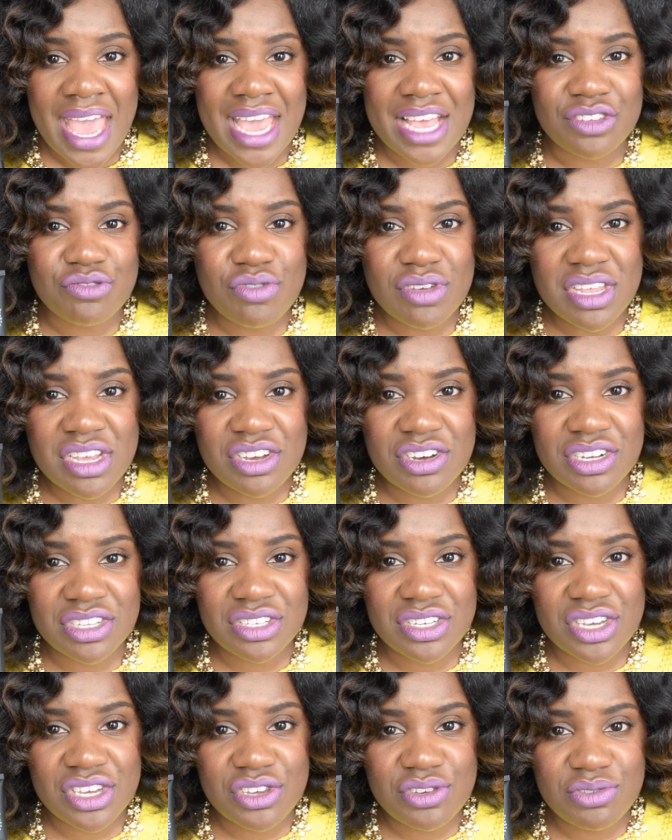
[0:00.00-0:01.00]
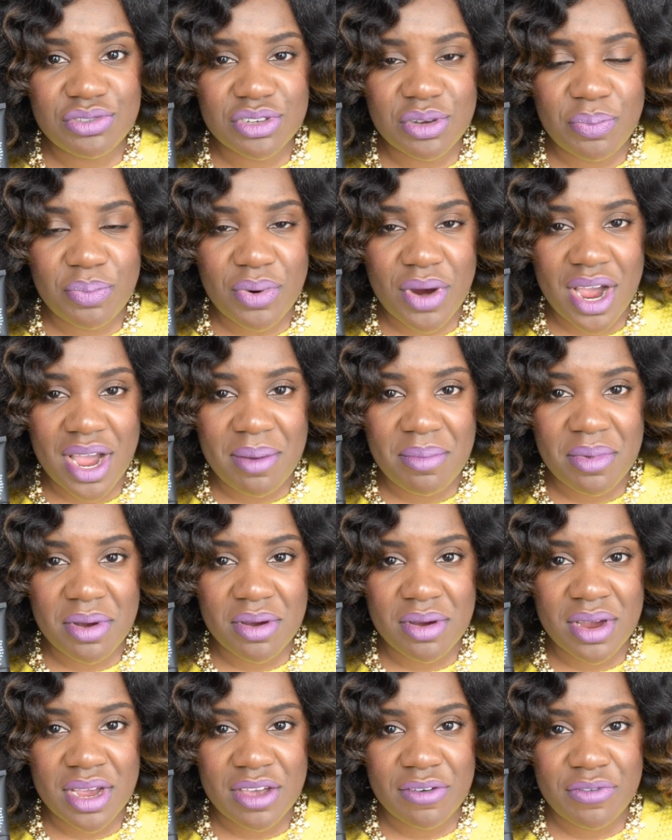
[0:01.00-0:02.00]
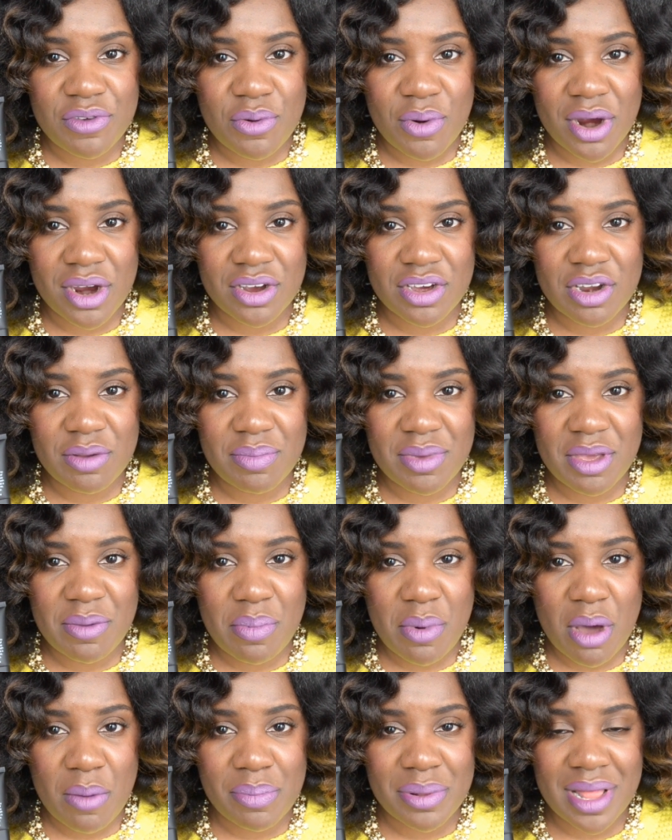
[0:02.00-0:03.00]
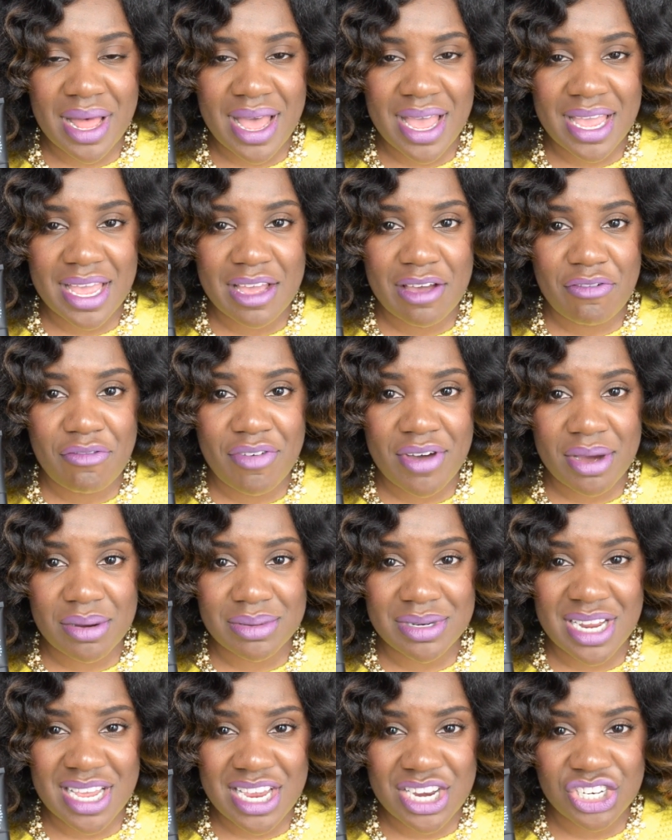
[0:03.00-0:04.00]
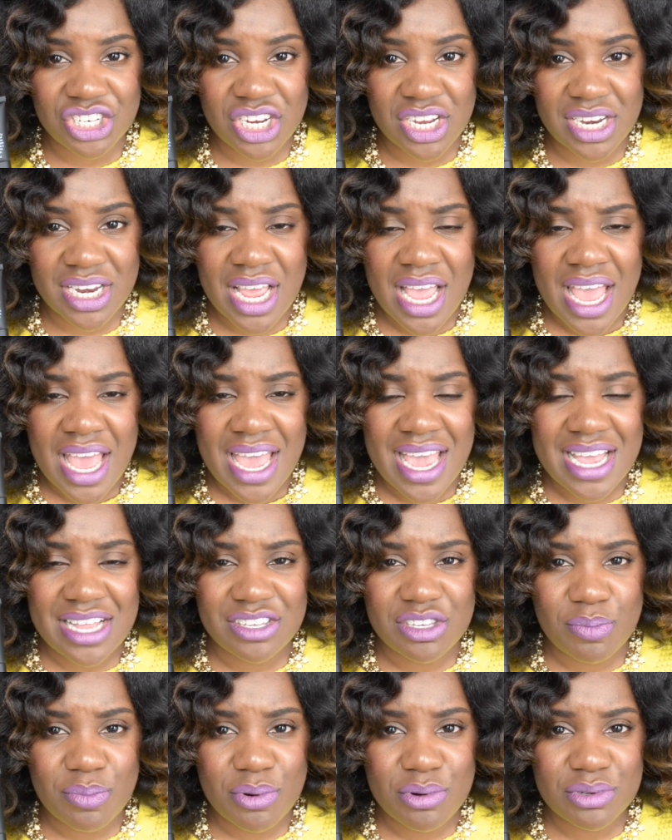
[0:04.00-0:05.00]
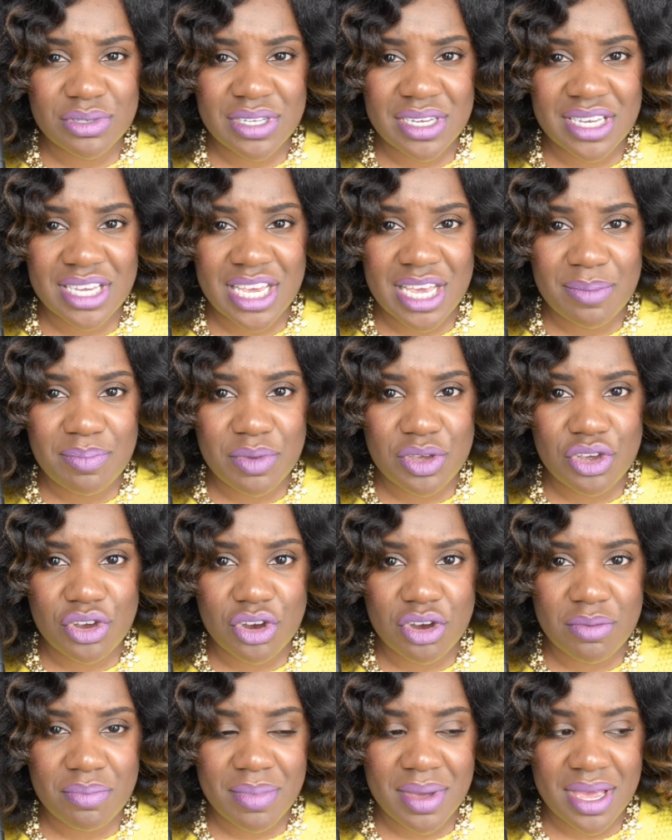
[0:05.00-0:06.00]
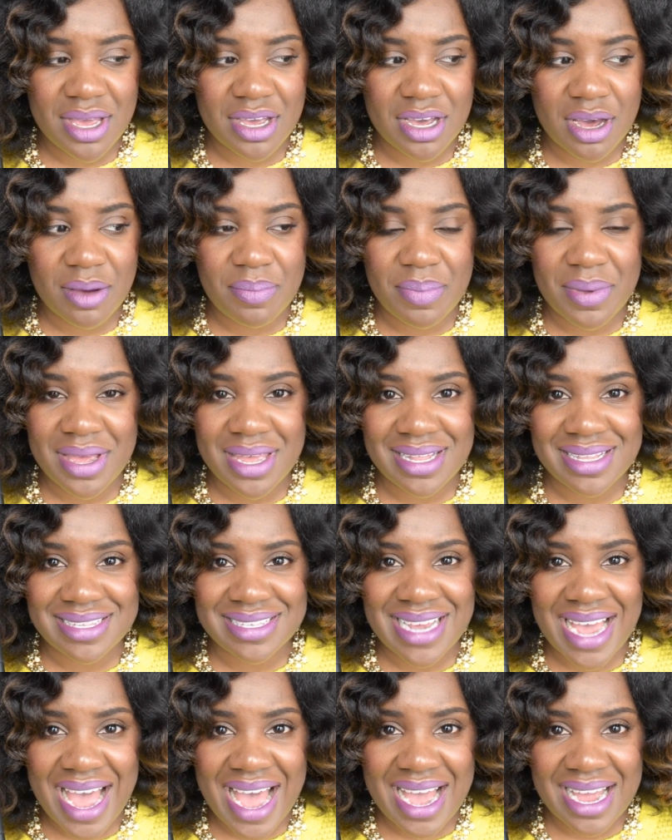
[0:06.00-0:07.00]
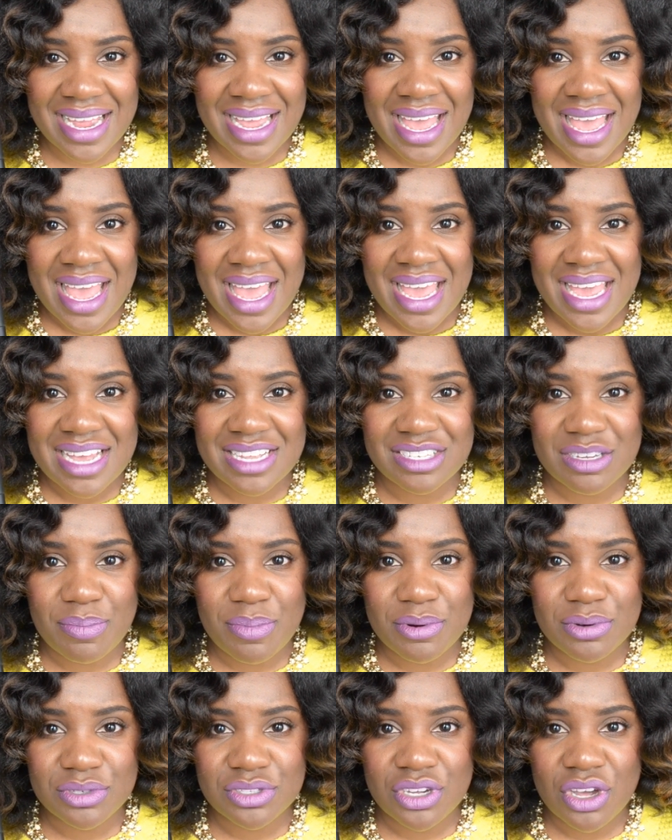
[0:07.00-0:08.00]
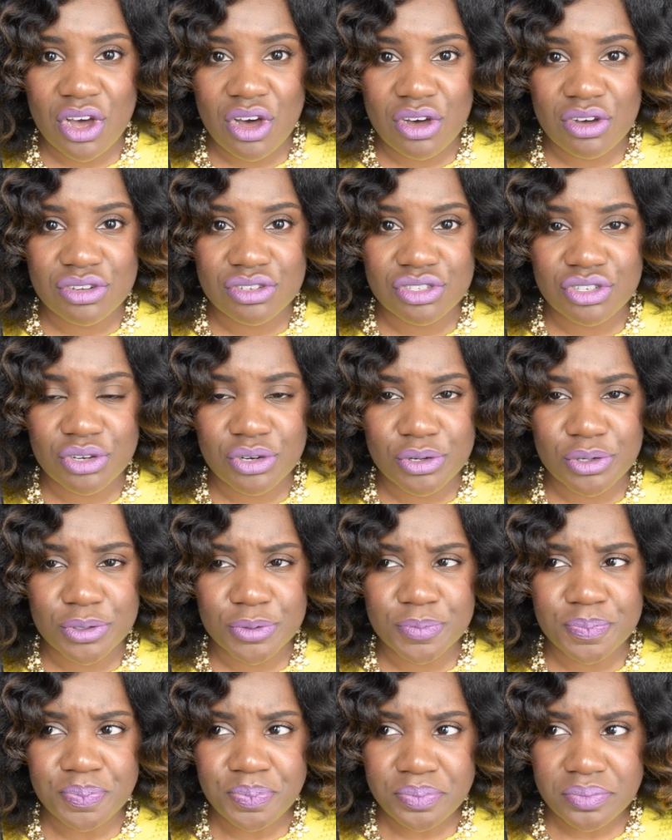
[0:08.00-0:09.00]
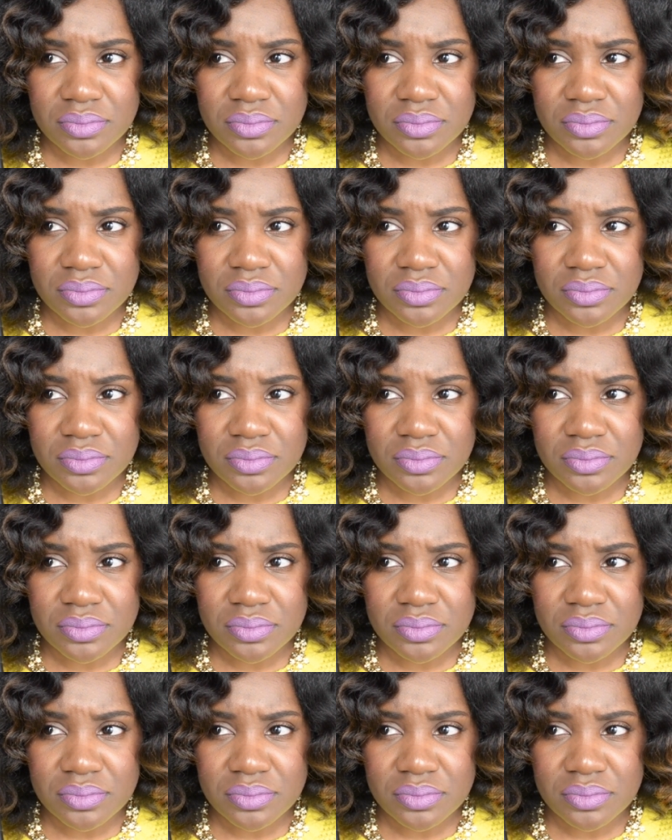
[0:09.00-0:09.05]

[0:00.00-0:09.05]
It's really good to use a primer if you are going to be applying foundation. It's supposed to keep your makeup intact. It's supposed to also